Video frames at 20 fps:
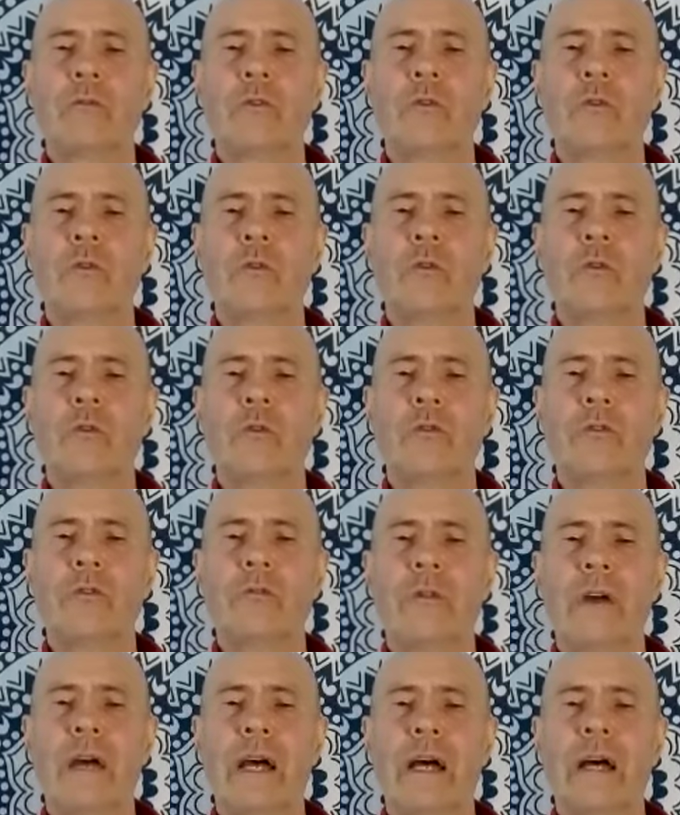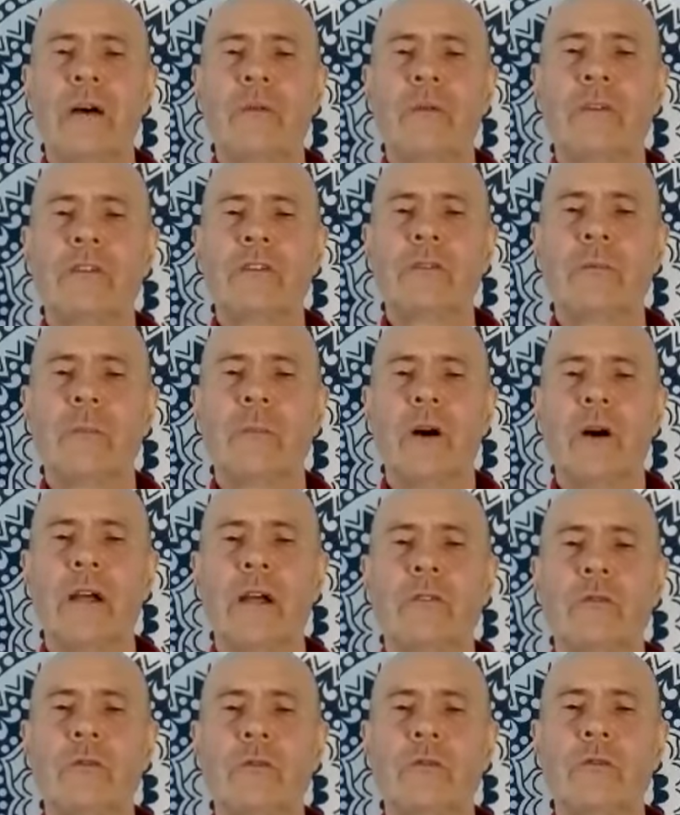cord, around the
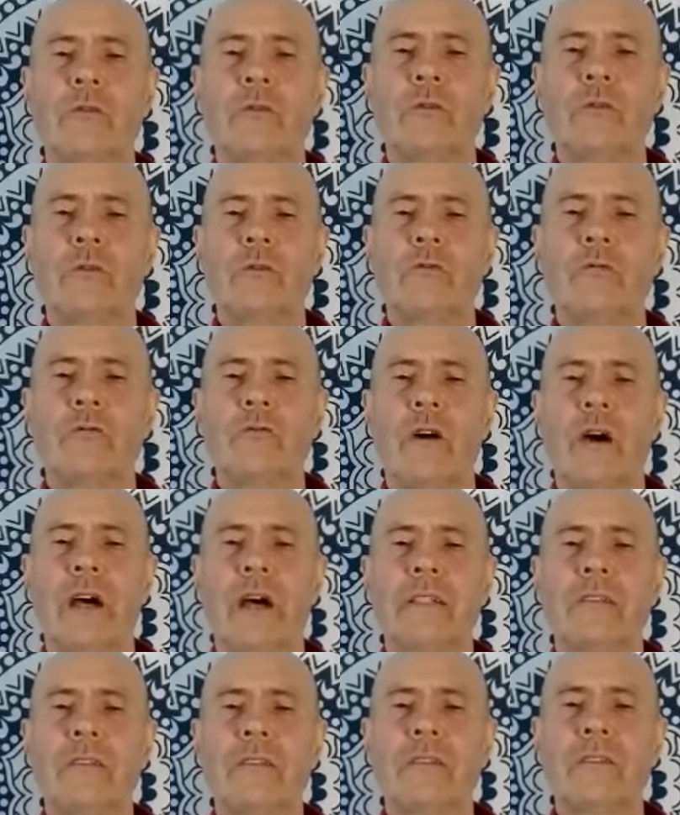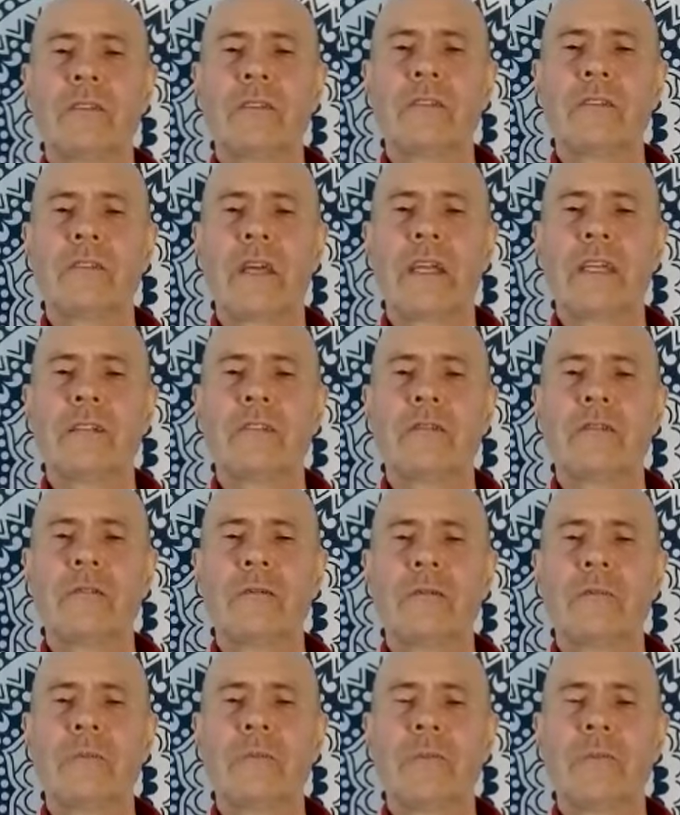spinal cord, right to the
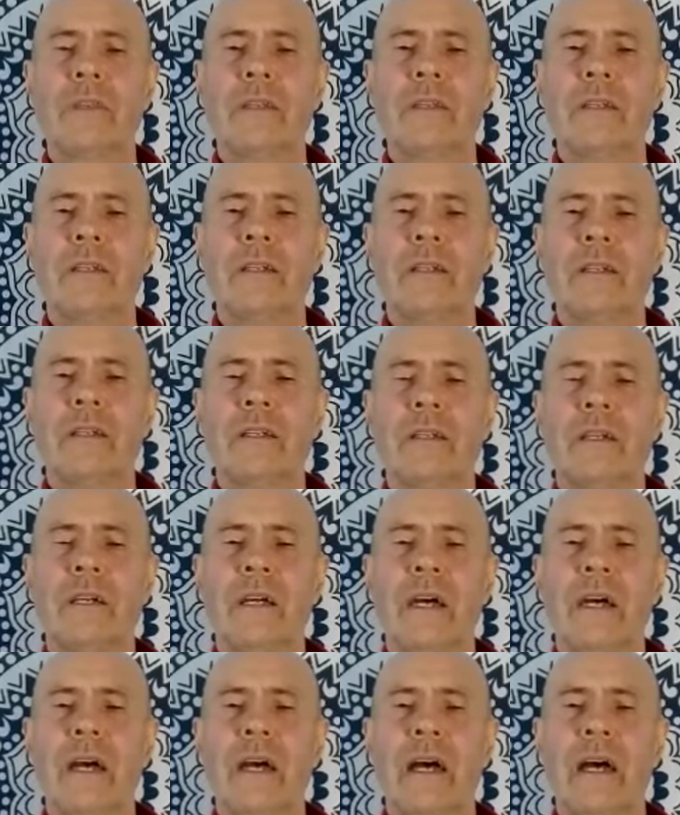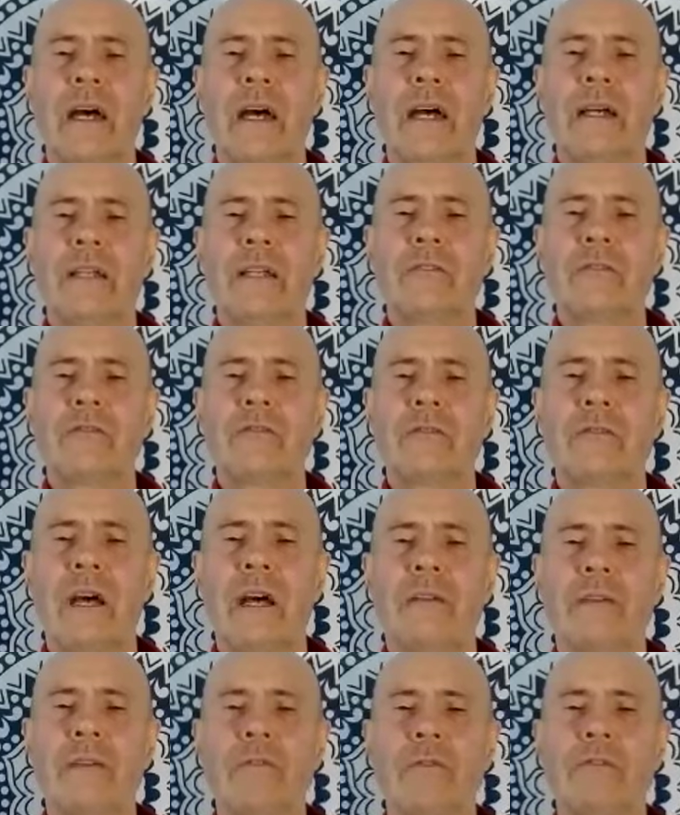sacrum, and
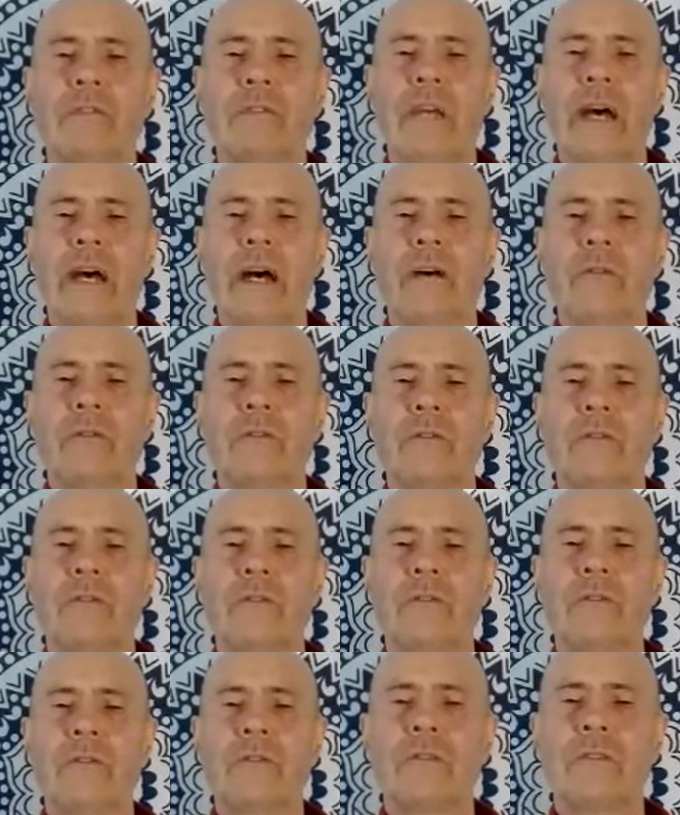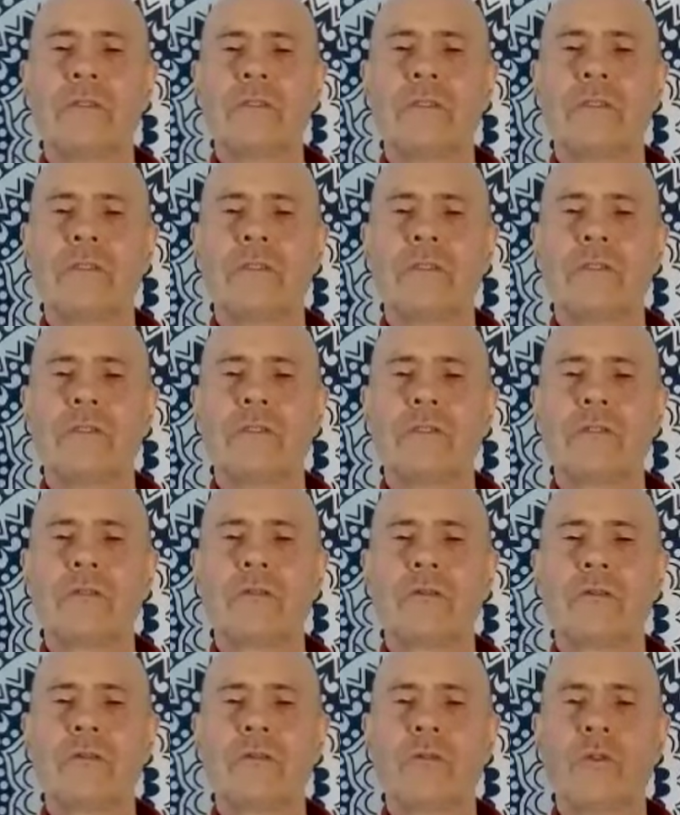travels out
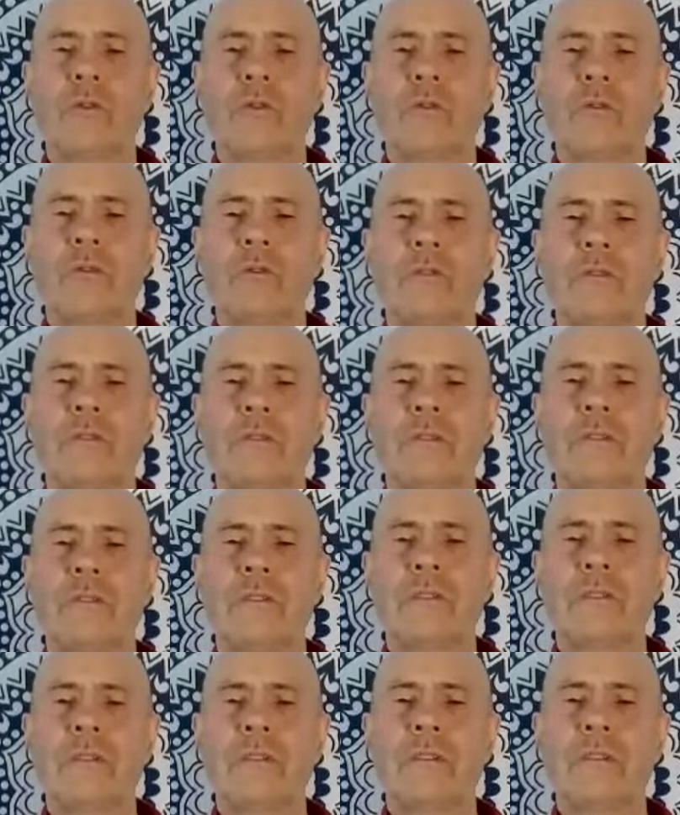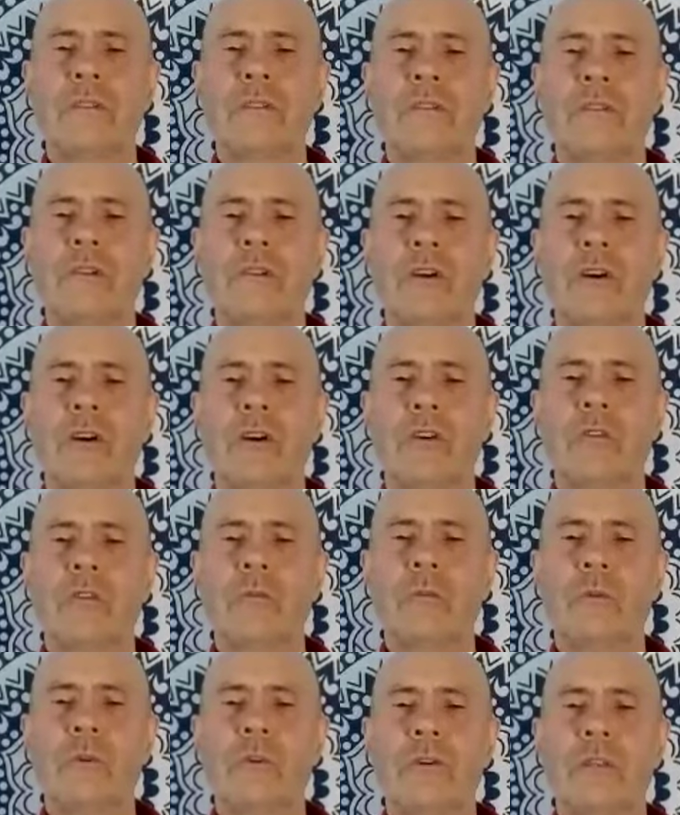through your
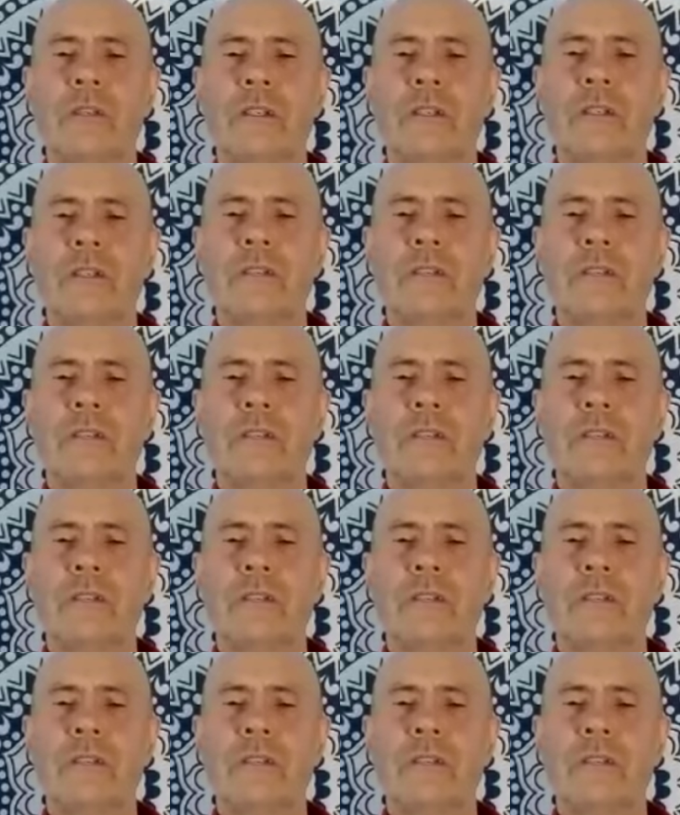whole body.